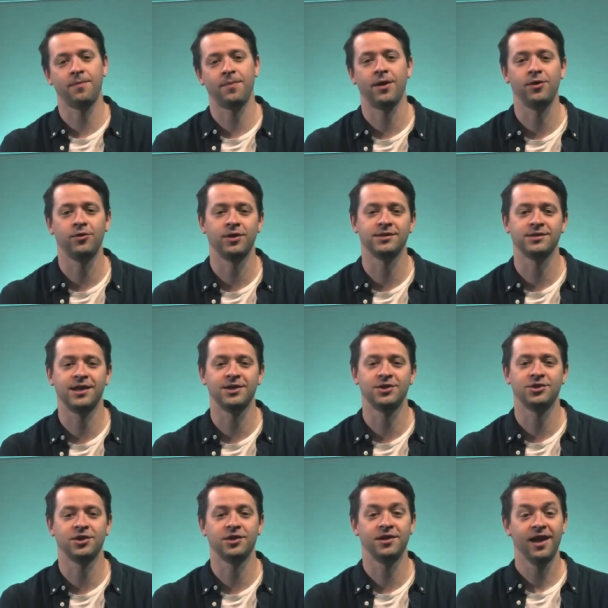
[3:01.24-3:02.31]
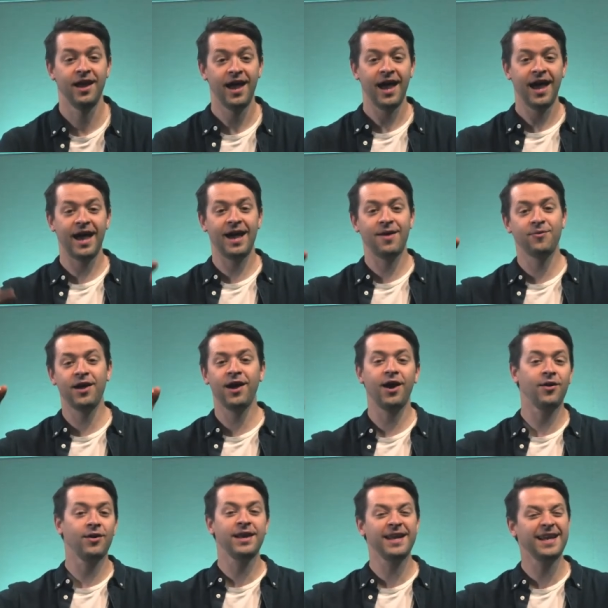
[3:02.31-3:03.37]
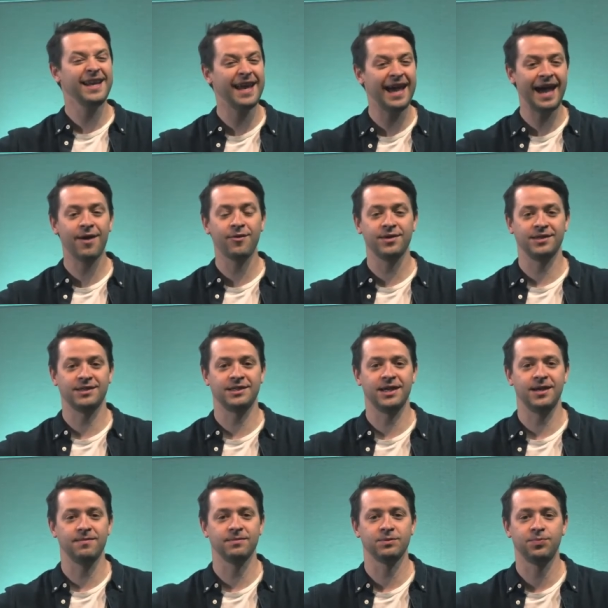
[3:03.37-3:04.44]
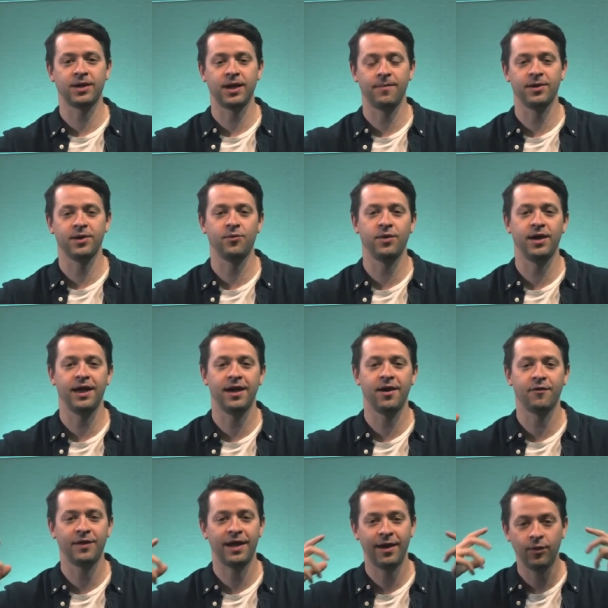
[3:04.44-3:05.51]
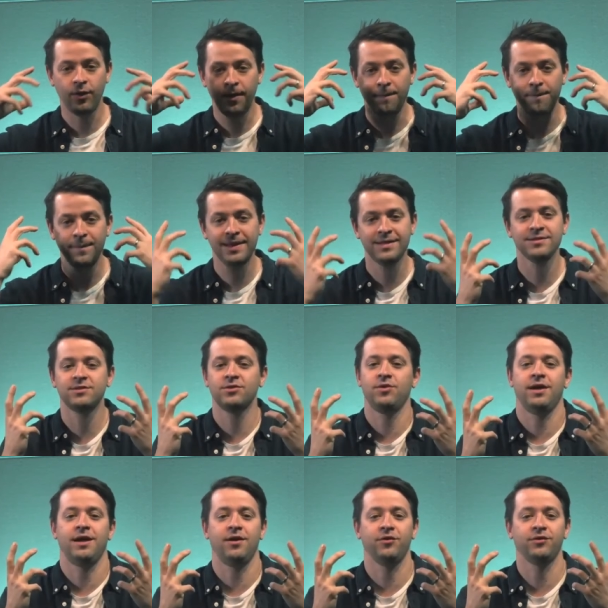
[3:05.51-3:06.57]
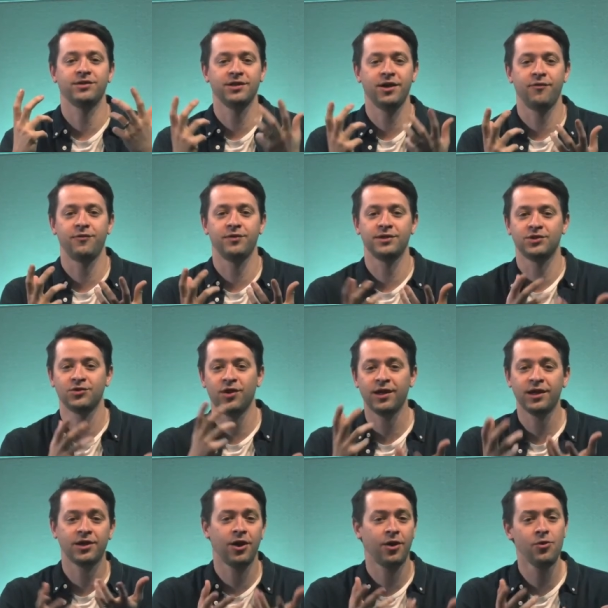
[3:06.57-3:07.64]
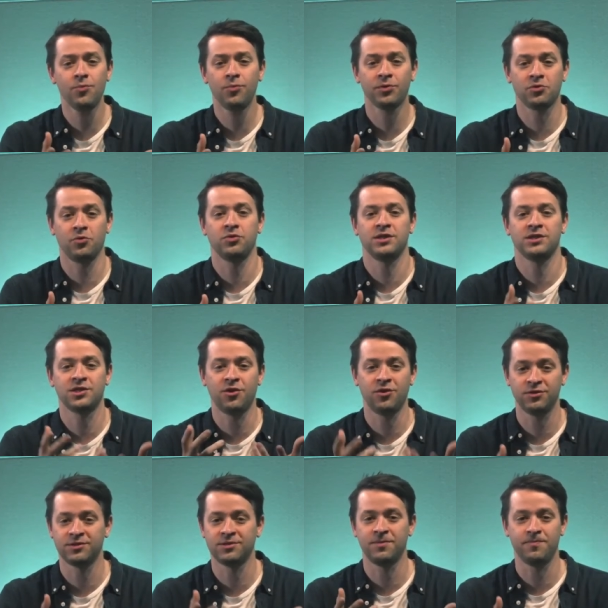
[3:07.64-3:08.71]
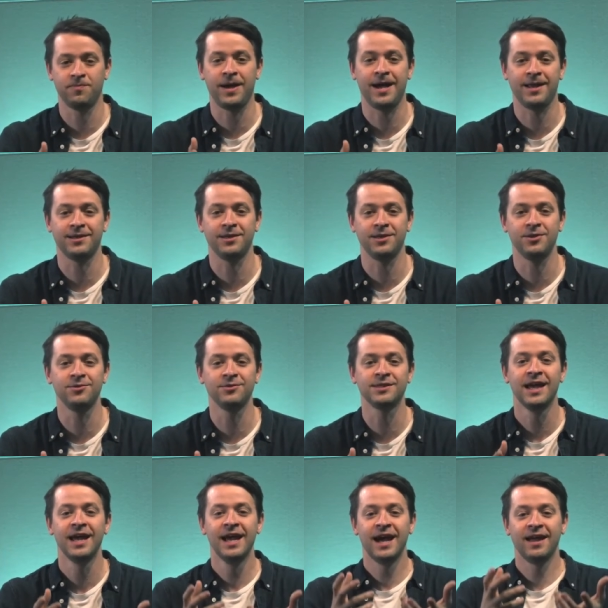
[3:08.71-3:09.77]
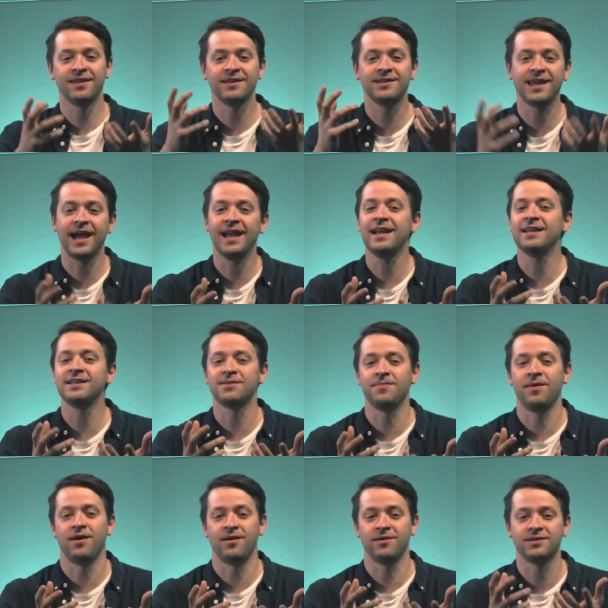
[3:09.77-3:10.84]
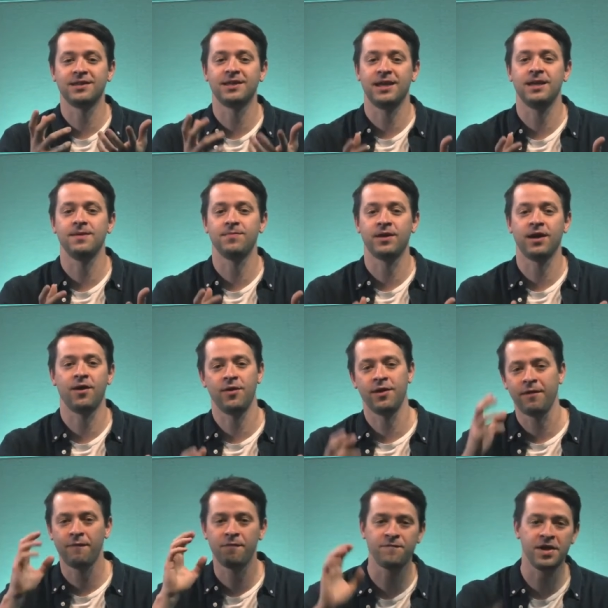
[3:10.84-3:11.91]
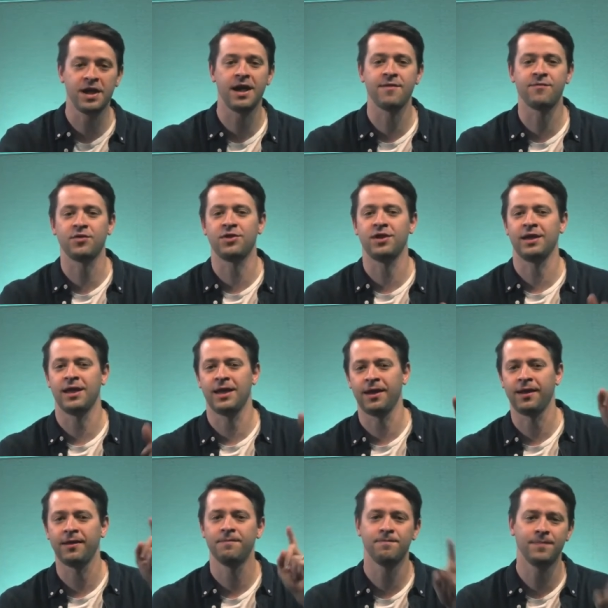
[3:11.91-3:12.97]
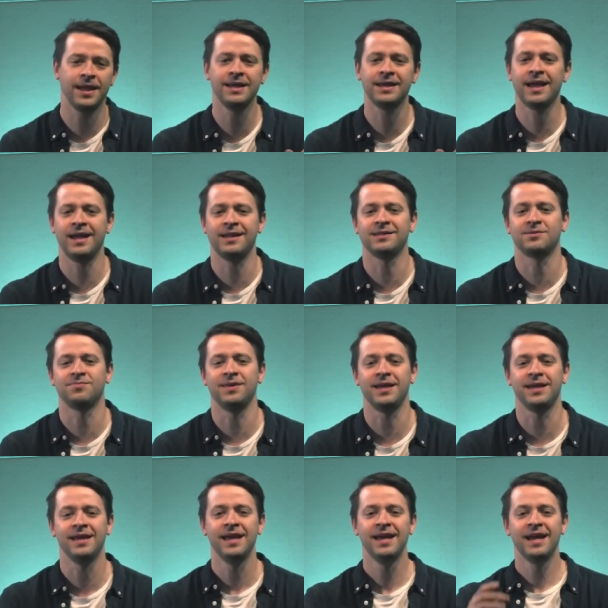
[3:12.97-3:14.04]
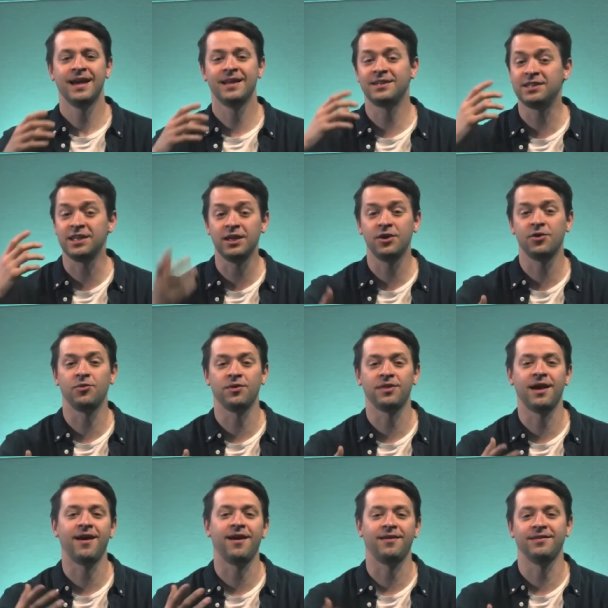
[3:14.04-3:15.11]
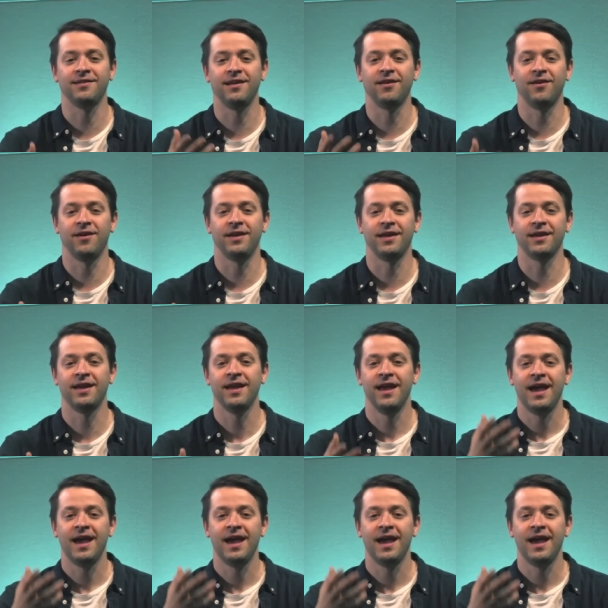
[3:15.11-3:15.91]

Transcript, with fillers: polarization. And we're only now, it seems, becoming aware of how our mental health suffers trying to cope with all this constant bad news and the daily demand to keep going, fit everything in, make ends meet, and deal with that underlying